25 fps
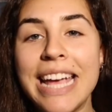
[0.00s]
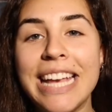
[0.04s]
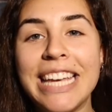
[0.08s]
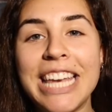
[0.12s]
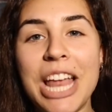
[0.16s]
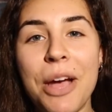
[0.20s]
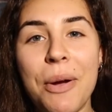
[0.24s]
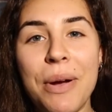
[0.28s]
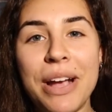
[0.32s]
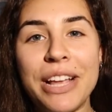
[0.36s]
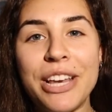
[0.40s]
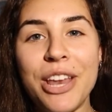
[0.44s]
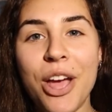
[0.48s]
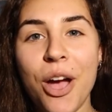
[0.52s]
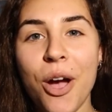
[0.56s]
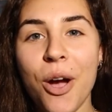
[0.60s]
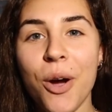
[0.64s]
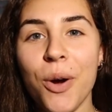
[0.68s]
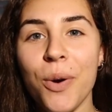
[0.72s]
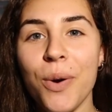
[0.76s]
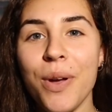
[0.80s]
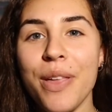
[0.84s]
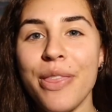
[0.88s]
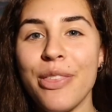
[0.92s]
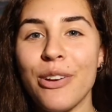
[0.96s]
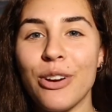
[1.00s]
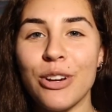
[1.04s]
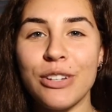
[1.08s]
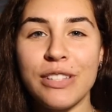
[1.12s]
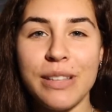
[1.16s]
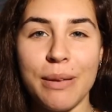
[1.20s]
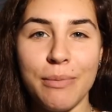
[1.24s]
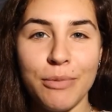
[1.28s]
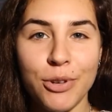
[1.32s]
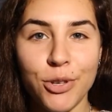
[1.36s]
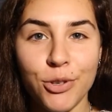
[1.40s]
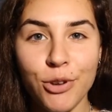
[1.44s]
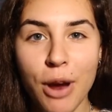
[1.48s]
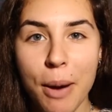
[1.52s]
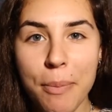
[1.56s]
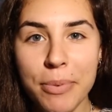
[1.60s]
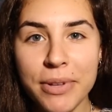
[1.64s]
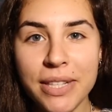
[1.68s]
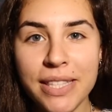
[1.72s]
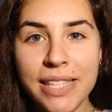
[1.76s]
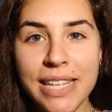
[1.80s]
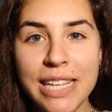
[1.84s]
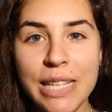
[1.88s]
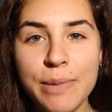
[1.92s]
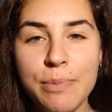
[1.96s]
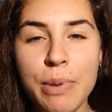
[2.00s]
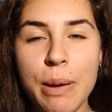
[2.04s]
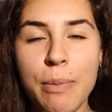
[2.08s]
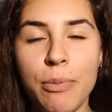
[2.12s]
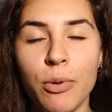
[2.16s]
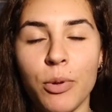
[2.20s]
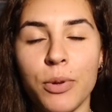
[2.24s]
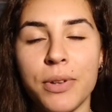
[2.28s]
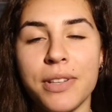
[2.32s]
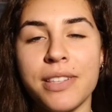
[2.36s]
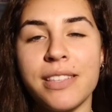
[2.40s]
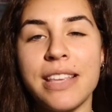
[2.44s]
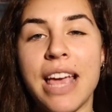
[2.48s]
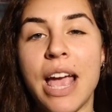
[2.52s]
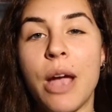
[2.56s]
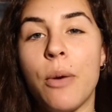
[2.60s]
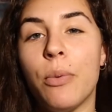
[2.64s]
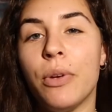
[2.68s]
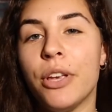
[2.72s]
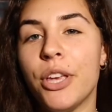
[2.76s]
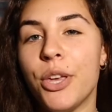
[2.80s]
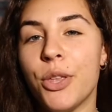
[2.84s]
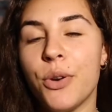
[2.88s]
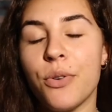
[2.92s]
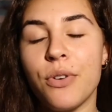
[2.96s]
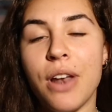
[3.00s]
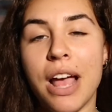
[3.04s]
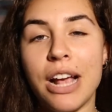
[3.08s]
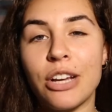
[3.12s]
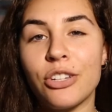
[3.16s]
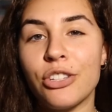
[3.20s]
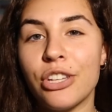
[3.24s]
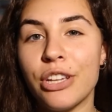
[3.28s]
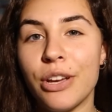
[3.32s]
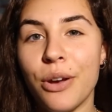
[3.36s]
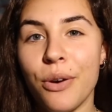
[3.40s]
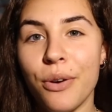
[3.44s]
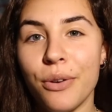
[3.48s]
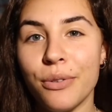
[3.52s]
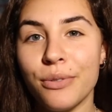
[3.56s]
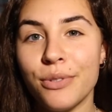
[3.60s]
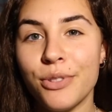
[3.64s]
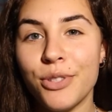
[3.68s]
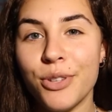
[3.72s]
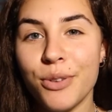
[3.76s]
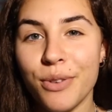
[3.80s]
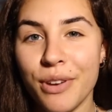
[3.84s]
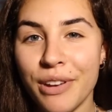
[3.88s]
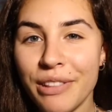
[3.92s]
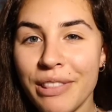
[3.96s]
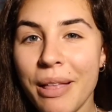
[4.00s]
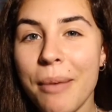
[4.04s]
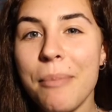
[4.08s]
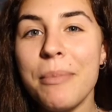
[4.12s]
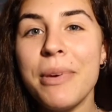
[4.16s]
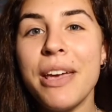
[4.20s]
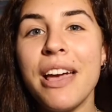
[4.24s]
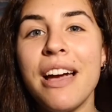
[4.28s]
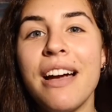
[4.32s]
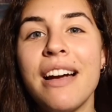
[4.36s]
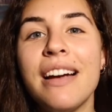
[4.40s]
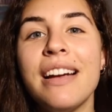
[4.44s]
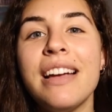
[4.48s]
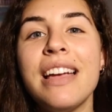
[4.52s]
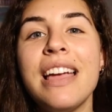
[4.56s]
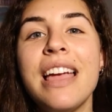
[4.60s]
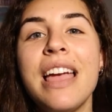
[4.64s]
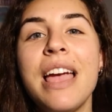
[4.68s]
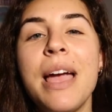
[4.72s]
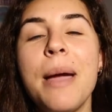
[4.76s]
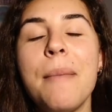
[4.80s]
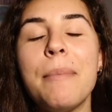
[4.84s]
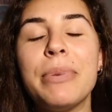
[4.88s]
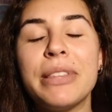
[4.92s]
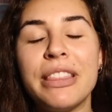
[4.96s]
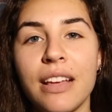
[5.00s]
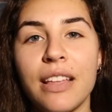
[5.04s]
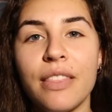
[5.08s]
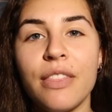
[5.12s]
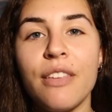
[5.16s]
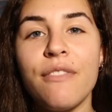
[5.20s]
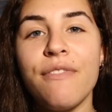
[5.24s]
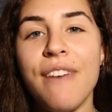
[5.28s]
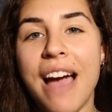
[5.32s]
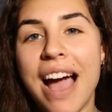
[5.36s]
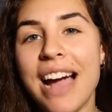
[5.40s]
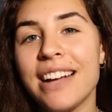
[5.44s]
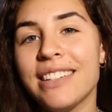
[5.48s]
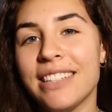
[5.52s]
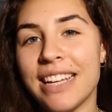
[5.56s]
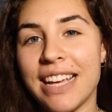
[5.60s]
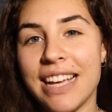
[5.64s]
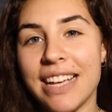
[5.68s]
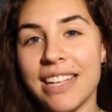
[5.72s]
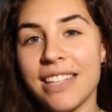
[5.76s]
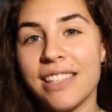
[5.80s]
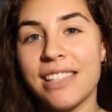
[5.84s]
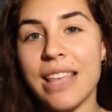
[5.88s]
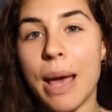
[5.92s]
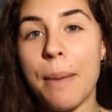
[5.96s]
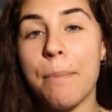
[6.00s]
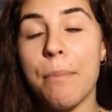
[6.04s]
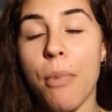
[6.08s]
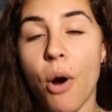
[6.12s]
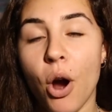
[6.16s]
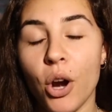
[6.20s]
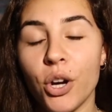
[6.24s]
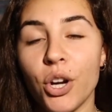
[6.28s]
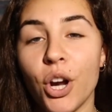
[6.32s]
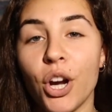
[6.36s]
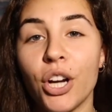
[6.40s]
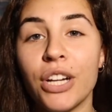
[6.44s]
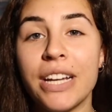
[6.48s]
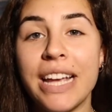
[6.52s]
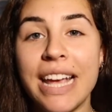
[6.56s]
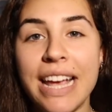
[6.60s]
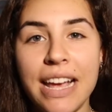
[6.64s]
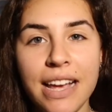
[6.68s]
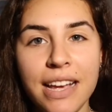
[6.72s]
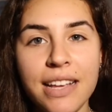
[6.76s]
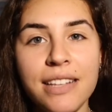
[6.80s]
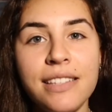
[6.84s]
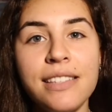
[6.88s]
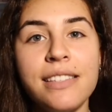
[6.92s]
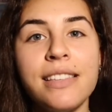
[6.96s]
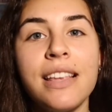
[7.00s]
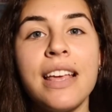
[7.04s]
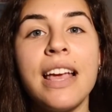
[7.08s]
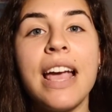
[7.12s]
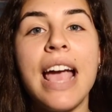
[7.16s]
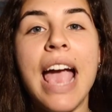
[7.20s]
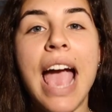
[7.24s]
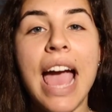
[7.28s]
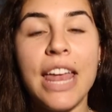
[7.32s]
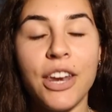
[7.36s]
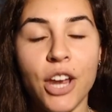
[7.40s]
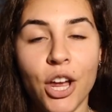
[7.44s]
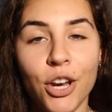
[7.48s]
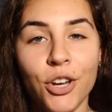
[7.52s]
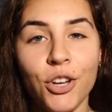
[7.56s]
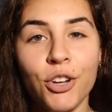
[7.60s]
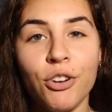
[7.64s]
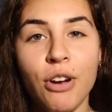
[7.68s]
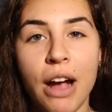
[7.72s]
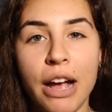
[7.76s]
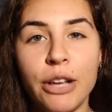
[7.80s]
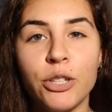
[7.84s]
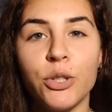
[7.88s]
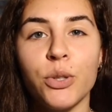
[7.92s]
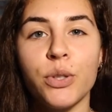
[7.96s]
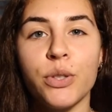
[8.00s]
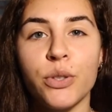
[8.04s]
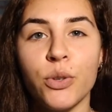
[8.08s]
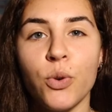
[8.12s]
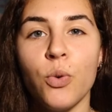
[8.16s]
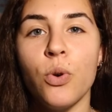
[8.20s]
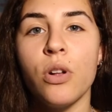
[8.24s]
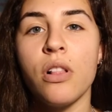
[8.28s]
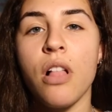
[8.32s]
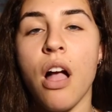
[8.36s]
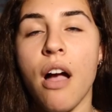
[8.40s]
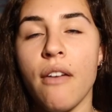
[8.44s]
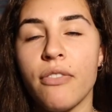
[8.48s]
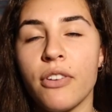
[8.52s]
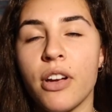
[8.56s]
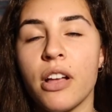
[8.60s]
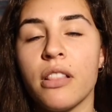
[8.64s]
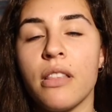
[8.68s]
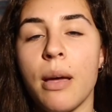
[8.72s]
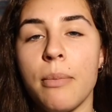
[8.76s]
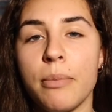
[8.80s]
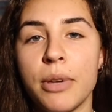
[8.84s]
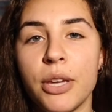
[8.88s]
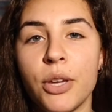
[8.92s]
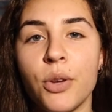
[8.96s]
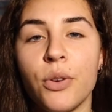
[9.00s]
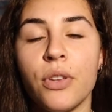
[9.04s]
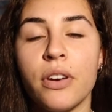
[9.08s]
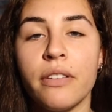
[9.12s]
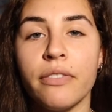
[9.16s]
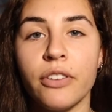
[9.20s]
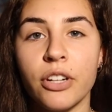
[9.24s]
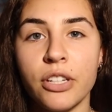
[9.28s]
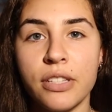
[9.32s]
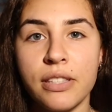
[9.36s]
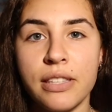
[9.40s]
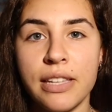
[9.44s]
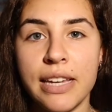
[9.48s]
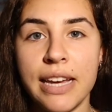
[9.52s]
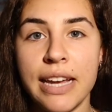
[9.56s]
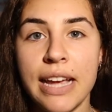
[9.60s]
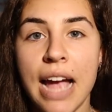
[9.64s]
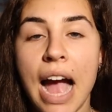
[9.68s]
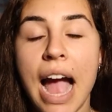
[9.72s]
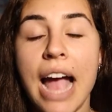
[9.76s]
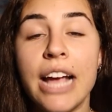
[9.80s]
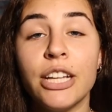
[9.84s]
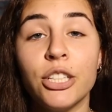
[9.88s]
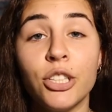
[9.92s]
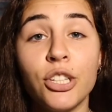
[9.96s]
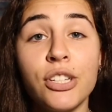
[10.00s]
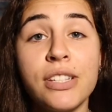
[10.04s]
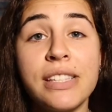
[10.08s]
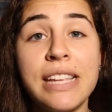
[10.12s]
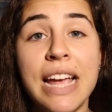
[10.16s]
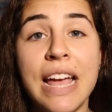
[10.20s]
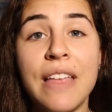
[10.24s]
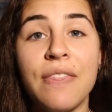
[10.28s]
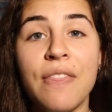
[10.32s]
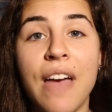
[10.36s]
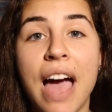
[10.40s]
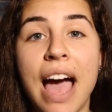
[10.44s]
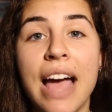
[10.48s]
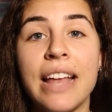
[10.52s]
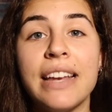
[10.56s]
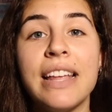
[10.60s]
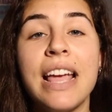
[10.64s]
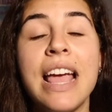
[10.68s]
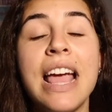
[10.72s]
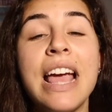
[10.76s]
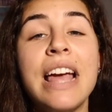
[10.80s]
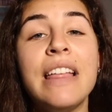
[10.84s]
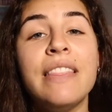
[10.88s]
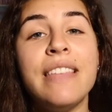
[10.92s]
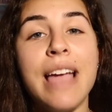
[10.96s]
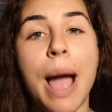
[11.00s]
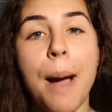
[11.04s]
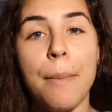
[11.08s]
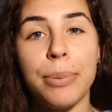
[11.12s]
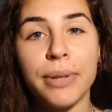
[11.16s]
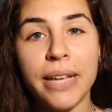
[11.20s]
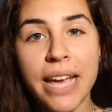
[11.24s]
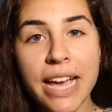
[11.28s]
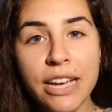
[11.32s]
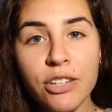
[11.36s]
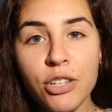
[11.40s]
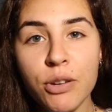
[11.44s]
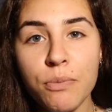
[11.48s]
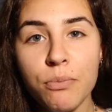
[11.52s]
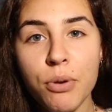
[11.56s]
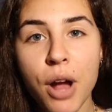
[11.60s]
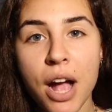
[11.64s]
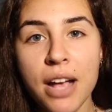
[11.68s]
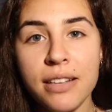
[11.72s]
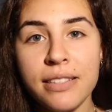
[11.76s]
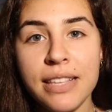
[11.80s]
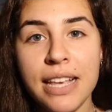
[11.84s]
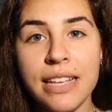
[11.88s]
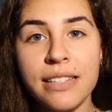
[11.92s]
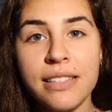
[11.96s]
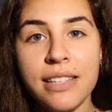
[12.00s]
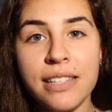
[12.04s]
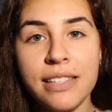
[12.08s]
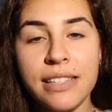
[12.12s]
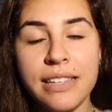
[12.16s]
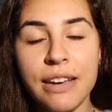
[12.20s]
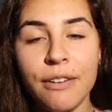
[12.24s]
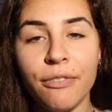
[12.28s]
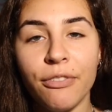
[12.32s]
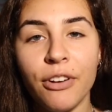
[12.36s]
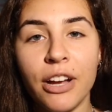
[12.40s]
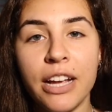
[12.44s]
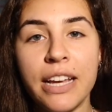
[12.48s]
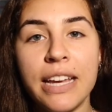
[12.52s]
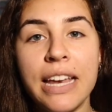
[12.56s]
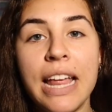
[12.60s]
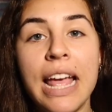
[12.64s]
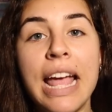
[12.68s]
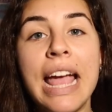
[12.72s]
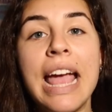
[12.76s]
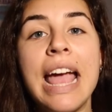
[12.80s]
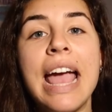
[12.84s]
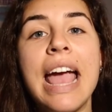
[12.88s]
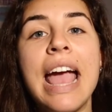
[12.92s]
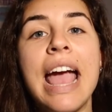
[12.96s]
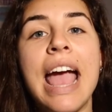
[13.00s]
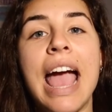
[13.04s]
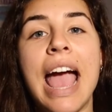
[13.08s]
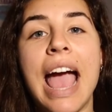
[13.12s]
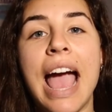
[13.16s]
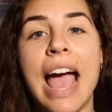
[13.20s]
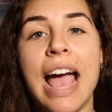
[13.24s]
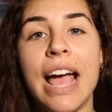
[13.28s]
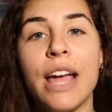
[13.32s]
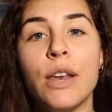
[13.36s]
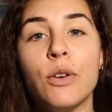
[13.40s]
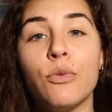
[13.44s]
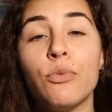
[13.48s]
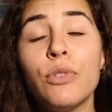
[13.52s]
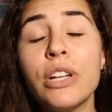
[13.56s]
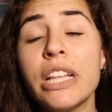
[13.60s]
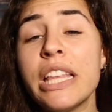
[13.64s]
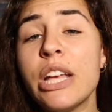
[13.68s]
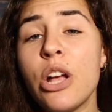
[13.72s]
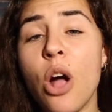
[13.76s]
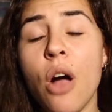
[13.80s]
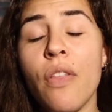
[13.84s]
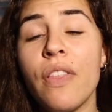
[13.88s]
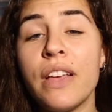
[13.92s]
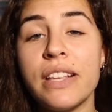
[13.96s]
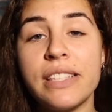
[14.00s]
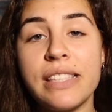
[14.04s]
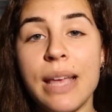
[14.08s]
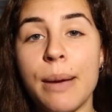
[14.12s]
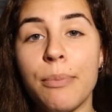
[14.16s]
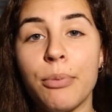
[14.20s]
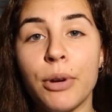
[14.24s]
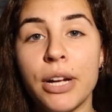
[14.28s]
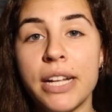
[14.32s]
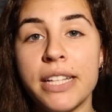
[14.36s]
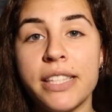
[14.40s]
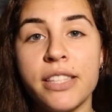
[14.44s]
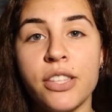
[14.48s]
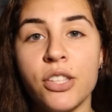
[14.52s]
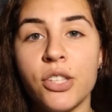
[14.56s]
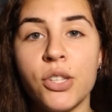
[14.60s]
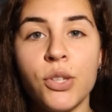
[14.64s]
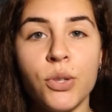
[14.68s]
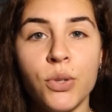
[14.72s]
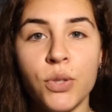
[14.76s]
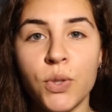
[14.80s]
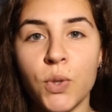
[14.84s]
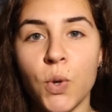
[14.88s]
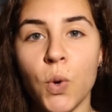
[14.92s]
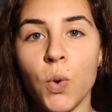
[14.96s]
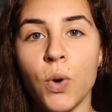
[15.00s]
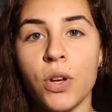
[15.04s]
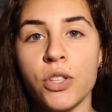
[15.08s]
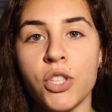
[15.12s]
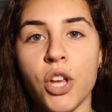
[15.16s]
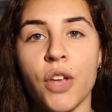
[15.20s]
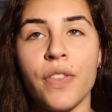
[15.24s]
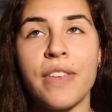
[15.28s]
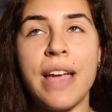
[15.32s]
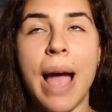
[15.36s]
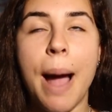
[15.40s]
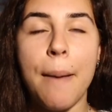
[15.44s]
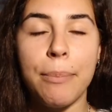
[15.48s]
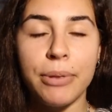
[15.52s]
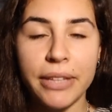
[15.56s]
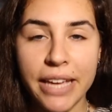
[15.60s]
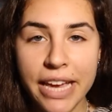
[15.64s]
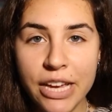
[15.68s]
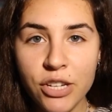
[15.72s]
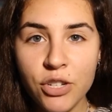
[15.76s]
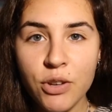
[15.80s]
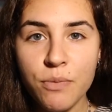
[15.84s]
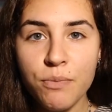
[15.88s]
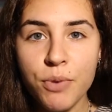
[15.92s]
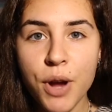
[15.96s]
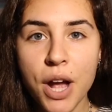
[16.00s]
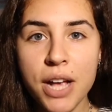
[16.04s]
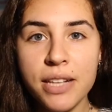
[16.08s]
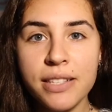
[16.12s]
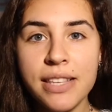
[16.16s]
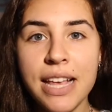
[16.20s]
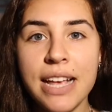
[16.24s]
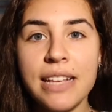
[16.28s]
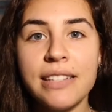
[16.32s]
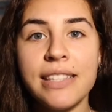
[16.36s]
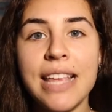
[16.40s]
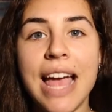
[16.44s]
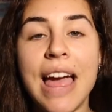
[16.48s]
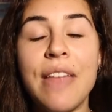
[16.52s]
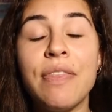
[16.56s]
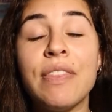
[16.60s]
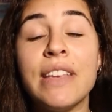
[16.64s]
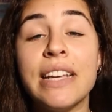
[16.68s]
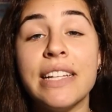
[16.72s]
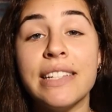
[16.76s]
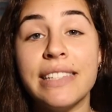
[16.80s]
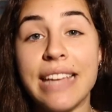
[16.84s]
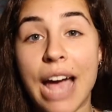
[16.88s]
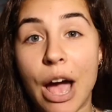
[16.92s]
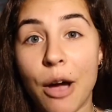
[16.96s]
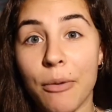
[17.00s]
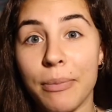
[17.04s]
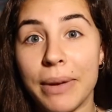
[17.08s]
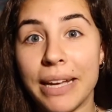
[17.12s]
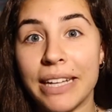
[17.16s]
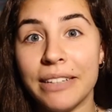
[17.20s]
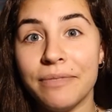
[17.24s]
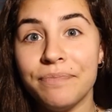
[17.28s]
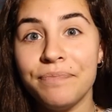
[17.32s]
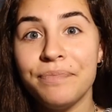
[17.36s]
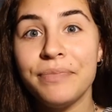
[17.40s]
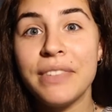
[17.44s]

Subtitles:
Now I know there are some discrepancies. People will say, well, you don't actually go to Columbia, but the fact is that Barnard is an undergraduate school of Columbia University. I understand that the application process is different, and really all that separates the two schools are the application process and the endowment.